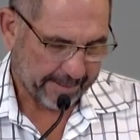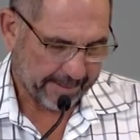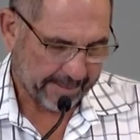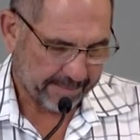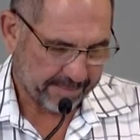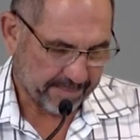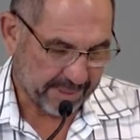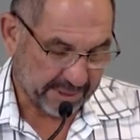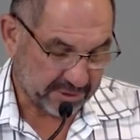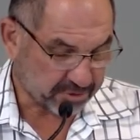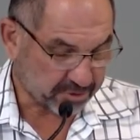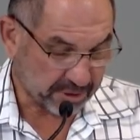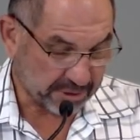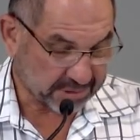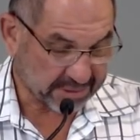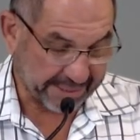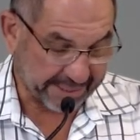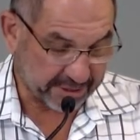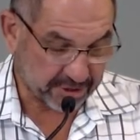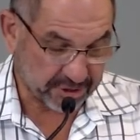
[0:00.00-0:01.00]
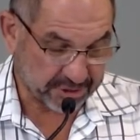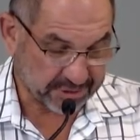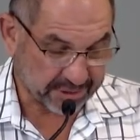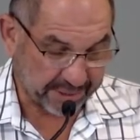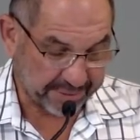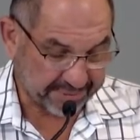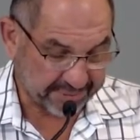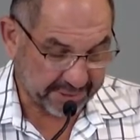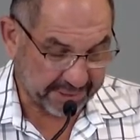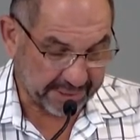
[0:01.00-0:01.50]
Most translations, I
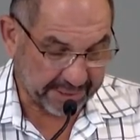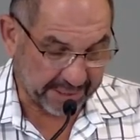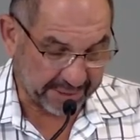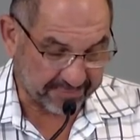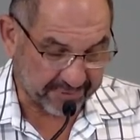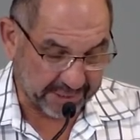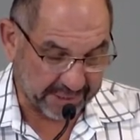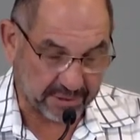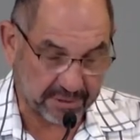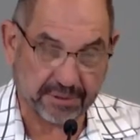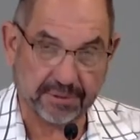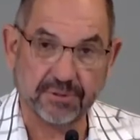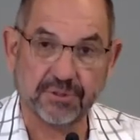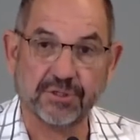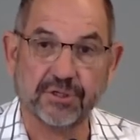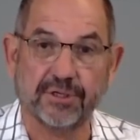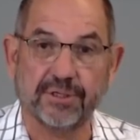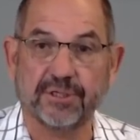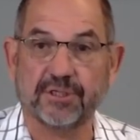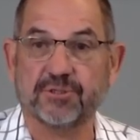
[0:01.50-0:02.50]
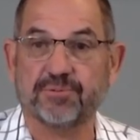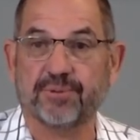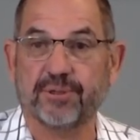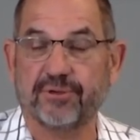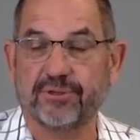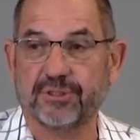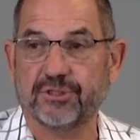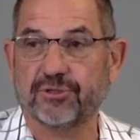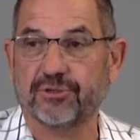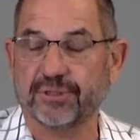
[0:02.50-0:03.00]
think, have now concerning
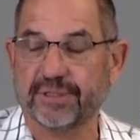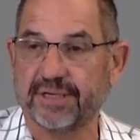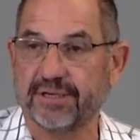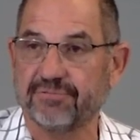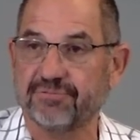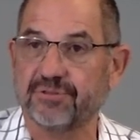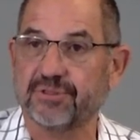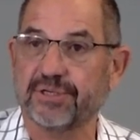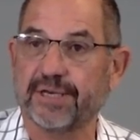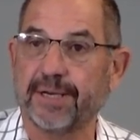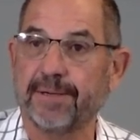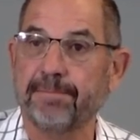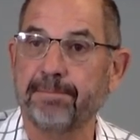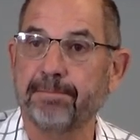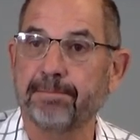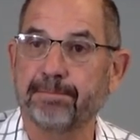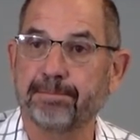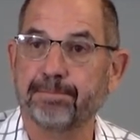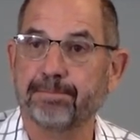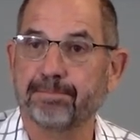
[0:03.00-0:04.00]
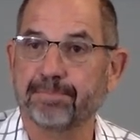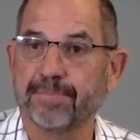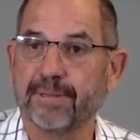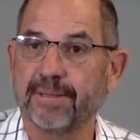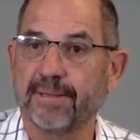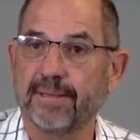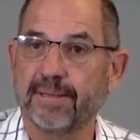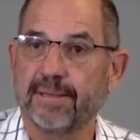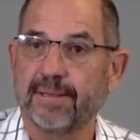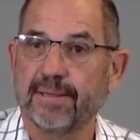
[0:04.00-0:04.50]
spiritual gifts, yeah?
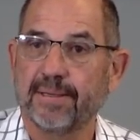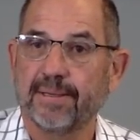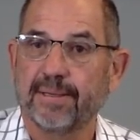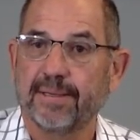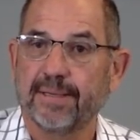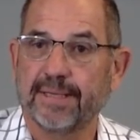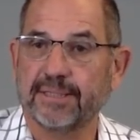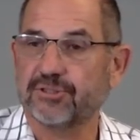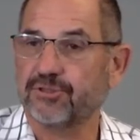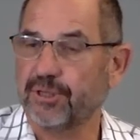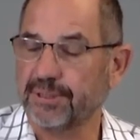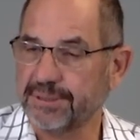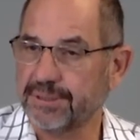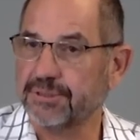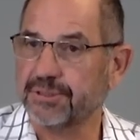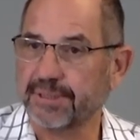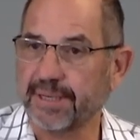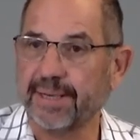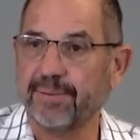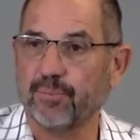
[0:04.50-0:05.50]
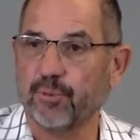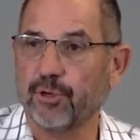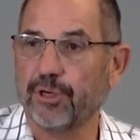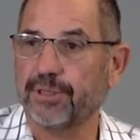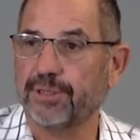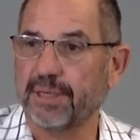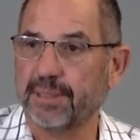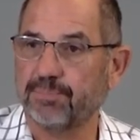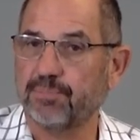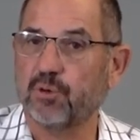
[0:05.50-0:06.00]
It's not the same word
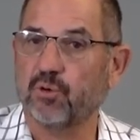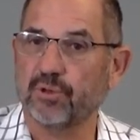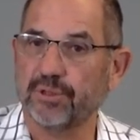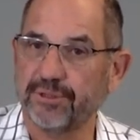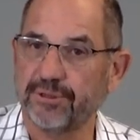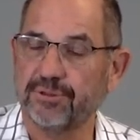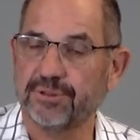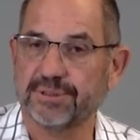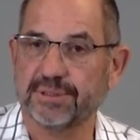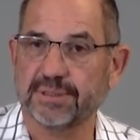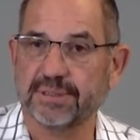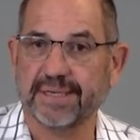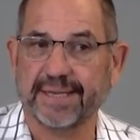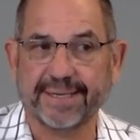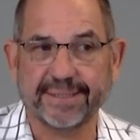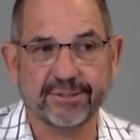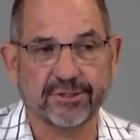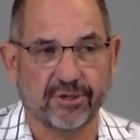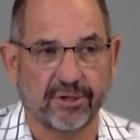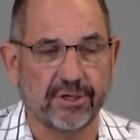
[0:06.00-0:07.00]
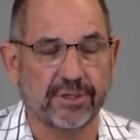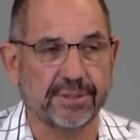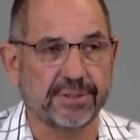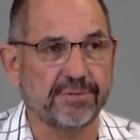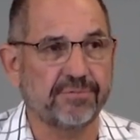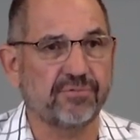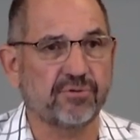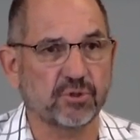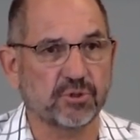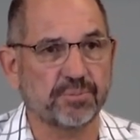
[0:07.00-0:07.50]
that Paul uses later on
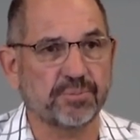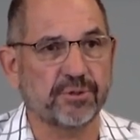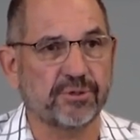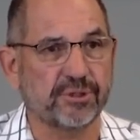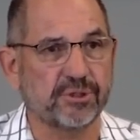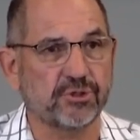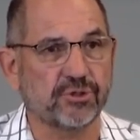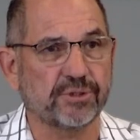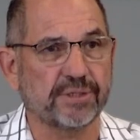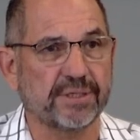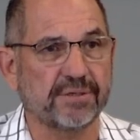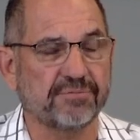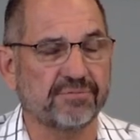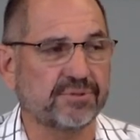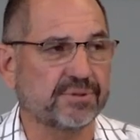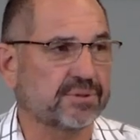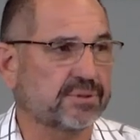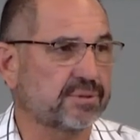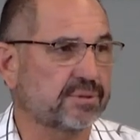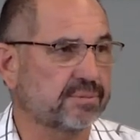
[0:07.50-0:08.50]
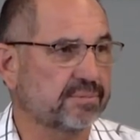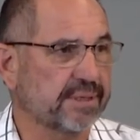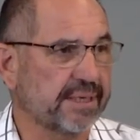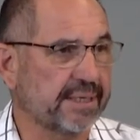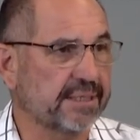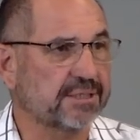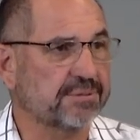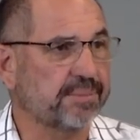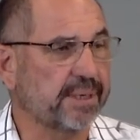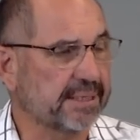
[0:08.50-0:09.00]
for spiritual gifts,
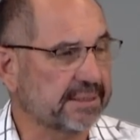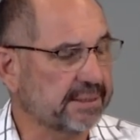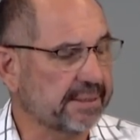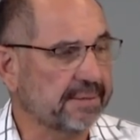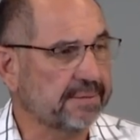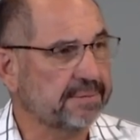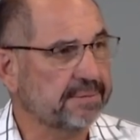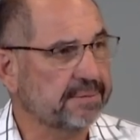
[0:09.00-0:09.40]
charismata.